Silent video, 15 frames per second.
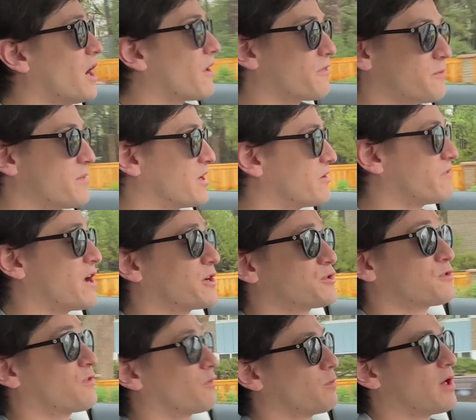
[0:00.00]
Other
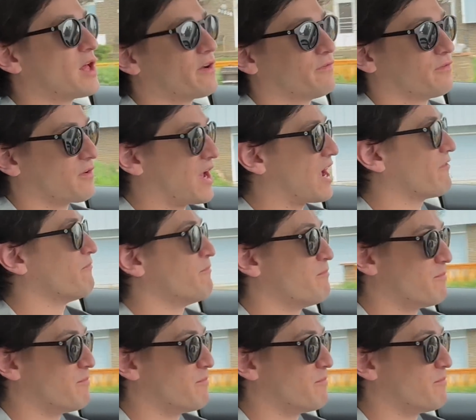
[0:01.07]
manufacturers as well have, have